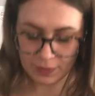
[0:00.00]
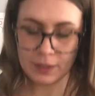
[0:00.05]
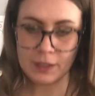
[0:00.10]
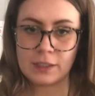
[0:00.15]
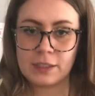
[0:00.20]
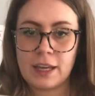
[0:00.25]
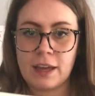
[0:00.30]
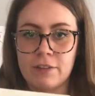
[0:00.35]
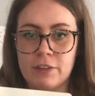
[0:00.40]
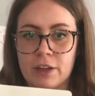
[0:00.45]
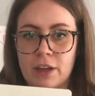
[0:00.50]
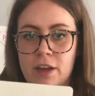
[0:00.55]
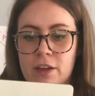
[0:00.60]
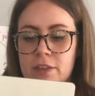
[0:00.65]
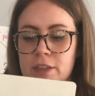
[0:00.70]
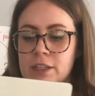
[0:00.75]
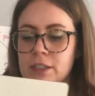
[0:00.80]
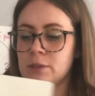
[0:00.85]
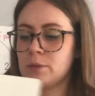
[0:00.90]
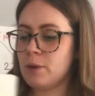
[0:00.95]
have a go at
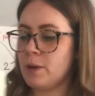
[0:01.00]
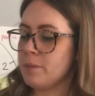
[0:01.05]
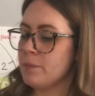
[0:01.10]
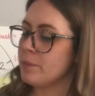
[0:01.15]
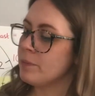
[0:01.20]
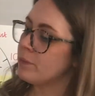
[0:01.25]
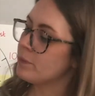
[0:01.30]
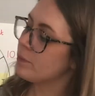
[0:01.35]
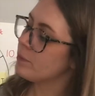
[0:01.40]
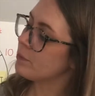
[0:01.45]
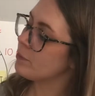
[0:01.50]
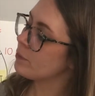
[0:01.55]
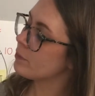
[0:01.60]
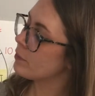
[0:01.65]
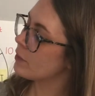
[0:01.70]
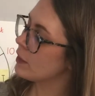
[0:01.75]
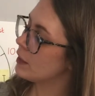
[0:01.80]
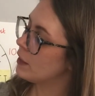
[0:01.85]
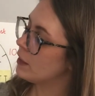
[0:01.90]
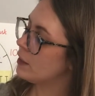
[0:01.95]
this one.
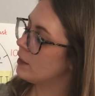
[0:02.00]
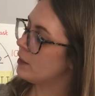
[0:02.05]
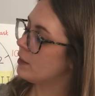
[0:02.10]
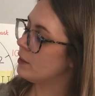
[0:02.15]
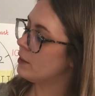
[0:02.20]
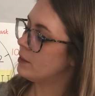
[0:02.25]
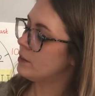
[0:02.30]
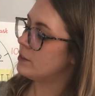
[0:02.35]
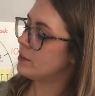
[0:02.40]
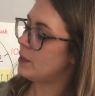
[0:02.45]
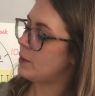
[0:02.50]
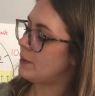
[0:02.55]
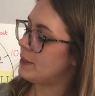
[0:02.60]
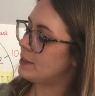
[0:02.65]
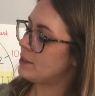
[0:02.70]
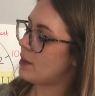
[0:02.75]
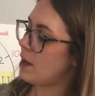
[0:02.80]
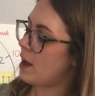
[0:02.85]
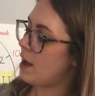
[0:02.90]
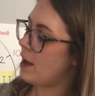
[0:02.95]
So it's
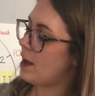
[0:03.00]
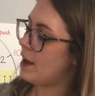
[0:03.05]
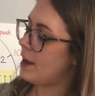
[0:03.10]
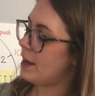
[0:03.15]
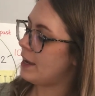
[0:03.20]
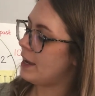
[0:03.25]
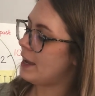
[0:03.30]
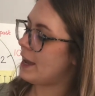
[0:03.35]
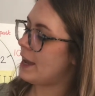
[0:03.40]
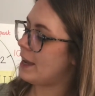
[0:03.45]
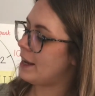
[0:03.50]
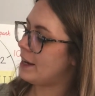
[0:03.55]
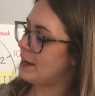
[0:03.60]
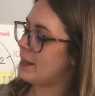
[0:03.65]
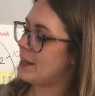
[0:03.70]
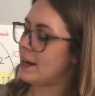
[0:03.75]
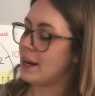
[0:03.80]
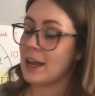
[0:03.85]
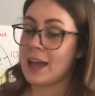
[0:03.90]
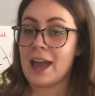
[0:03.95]
I and then
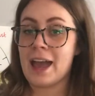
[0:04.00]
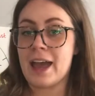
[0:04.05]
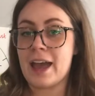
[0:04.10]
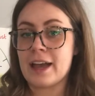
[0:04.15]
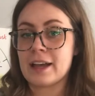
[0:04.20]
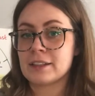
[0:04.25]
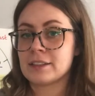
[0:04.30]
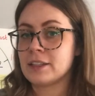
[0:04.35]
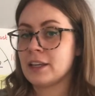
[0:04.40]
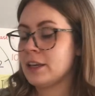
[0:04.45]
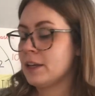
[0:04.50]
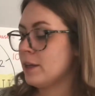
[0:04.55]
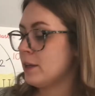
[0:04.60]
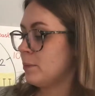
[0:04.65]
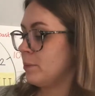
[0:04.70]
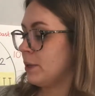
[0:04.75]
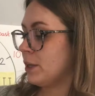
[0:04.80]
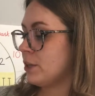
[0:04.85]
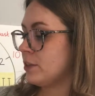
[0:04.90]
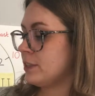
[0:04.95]
an X.
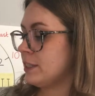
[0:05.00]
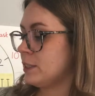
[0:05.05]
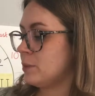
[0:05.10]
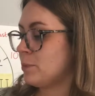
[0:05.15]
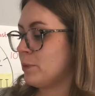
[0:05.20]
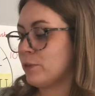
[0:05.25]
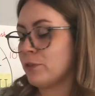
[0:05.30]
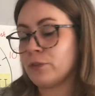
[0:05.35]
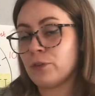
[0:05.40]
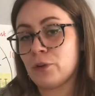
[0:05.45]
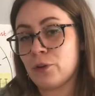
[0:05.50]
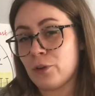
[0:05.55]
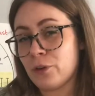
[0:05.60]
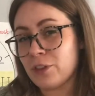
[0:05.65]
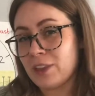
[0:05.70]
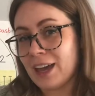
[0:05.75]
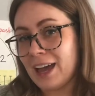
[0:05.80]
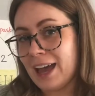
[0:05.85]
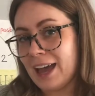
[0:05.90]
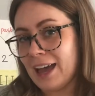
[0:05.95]
Because it's before
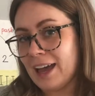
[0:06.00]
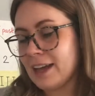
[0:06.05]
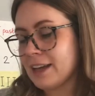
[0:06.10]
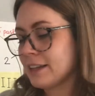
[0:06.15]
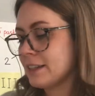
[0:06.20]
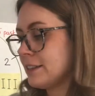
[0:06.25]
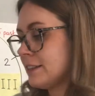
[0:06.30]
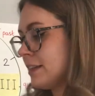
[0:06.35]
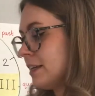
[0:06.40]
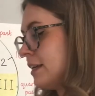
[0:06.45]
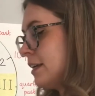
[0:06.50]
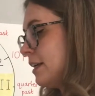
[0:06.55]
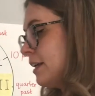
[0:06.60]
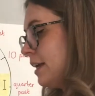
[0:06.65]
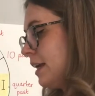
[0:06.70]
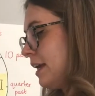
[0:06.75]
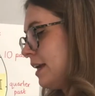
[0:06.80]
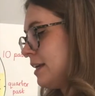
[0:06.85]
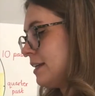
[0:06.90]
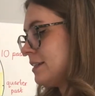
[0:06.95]
the X,
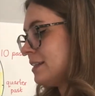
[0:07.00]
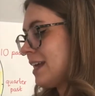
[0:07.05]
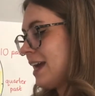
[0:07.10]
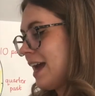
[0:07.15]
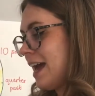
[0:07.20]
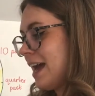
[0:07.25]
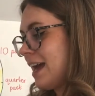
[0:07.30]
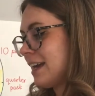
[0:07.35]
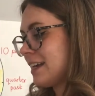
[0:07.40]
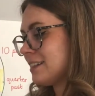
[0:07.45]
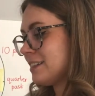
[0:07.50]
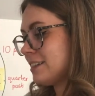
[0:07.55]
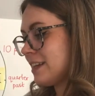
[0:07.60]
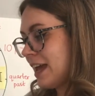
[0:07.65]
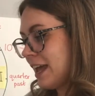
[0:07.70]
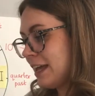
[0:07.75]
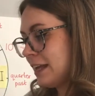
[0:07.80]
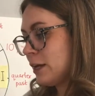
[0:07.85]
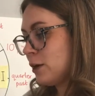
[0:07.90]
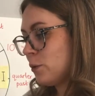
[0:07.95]
it's X
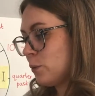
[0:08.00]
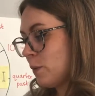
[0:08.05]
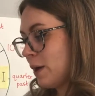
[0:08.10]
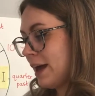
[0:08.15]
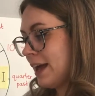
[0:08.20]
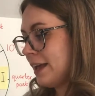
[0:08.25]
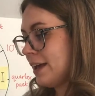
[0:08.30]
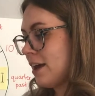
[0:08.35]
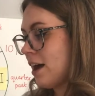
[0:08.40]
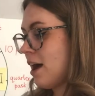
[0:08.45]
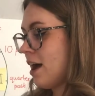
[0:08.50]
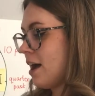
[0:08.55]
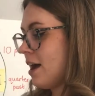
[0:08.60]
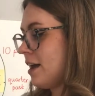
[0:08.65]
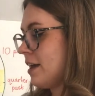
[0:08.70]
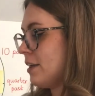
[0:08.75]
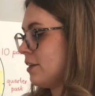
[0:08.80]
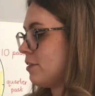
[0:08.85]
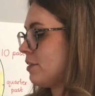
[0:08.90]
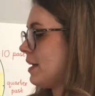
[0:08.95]
take away I.
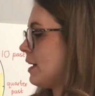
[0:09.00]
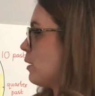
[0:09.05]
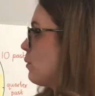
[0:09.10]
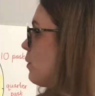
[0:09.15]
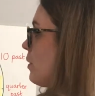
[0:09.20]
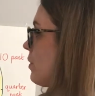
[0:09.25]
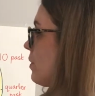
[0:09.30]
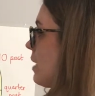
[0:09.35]
Think what the